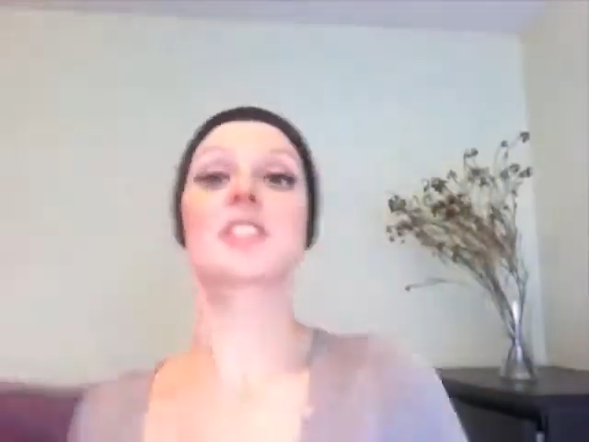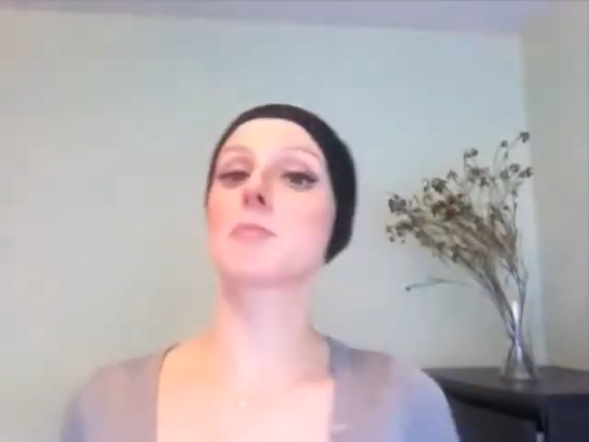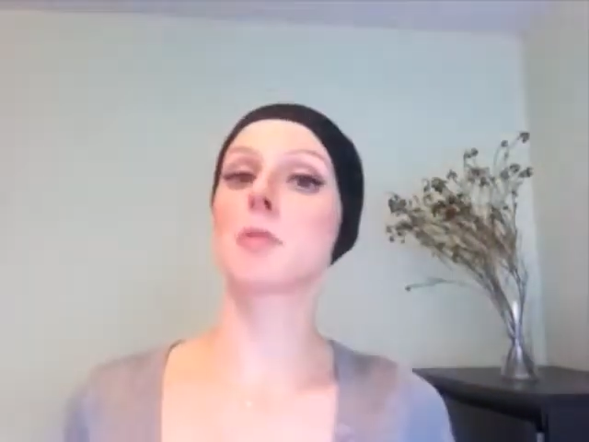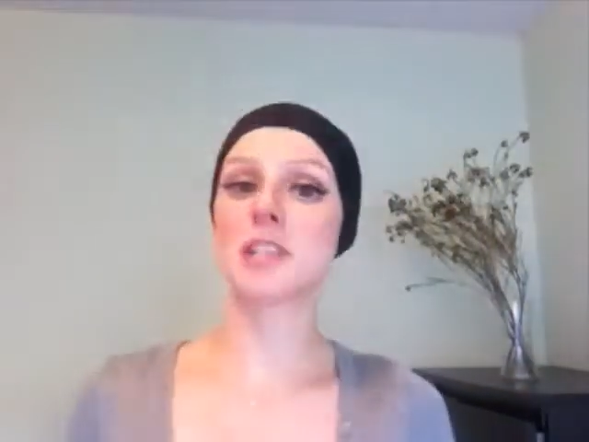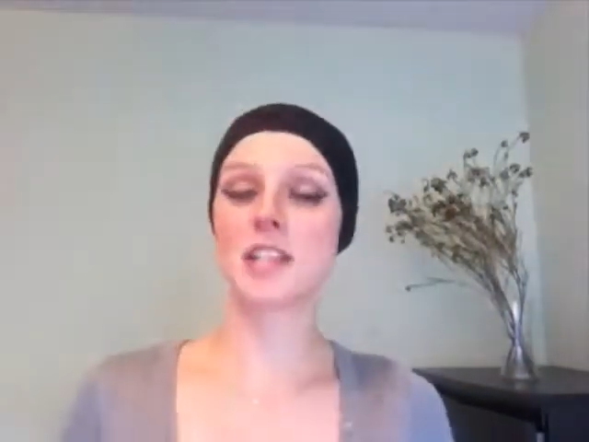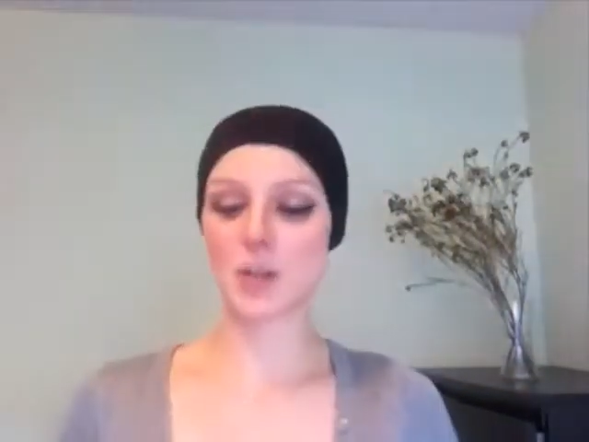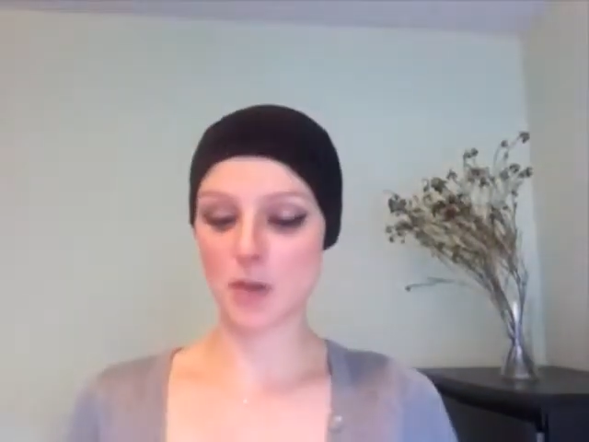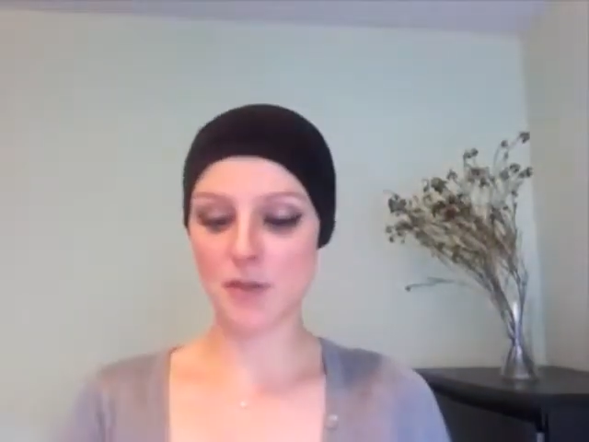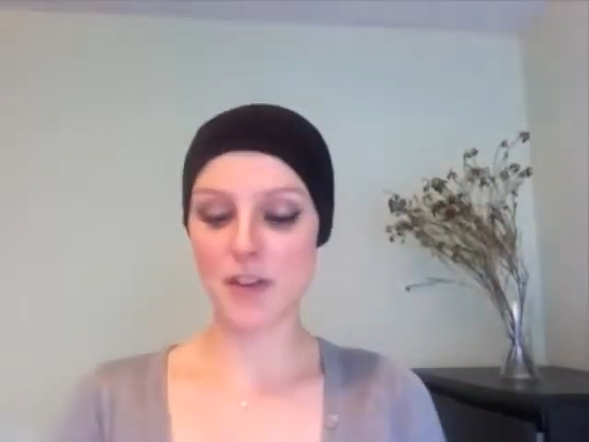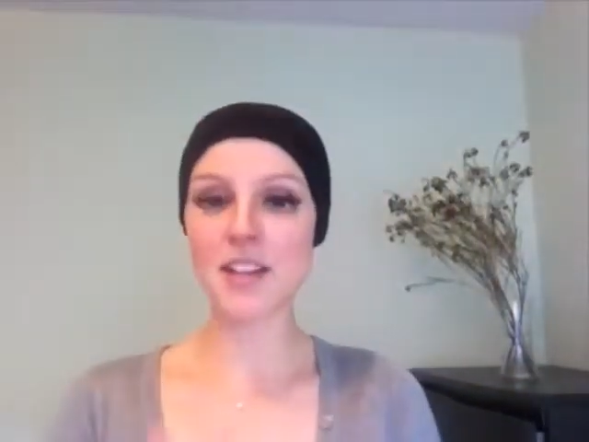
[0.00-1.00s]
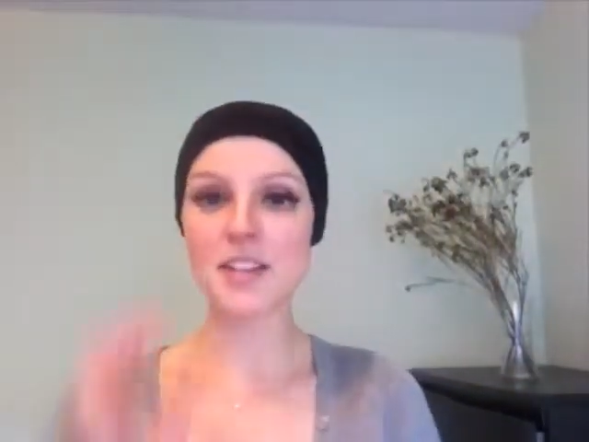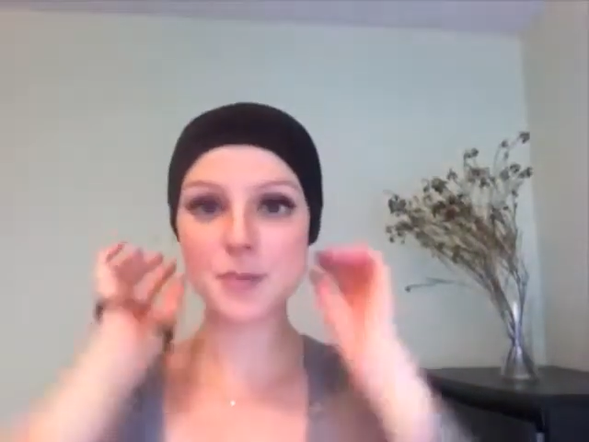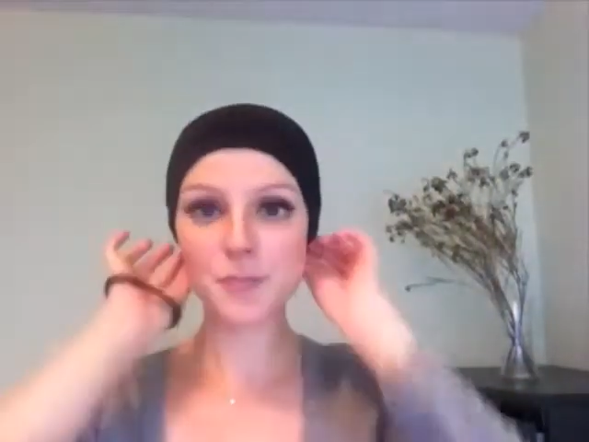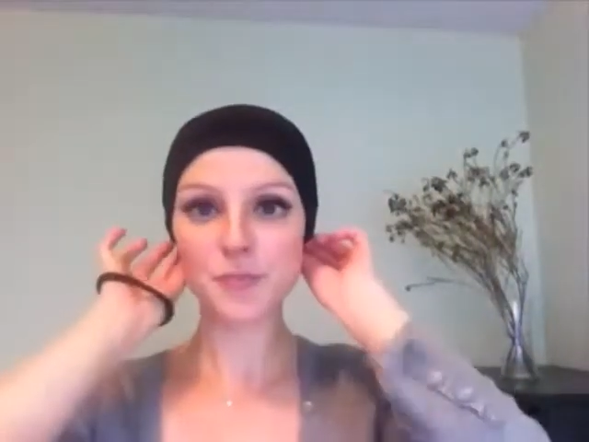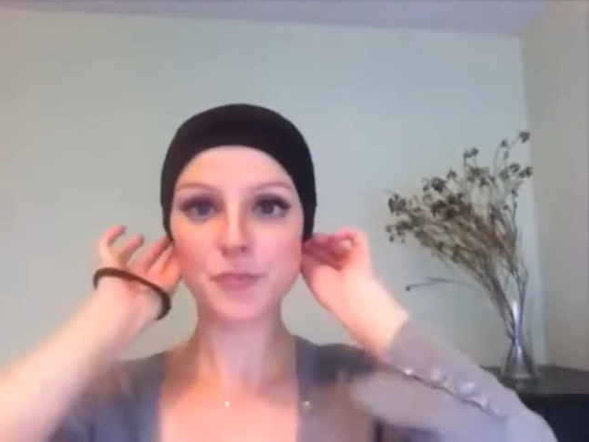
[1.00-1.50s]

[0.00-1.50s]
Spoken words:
I probably did it quite fast.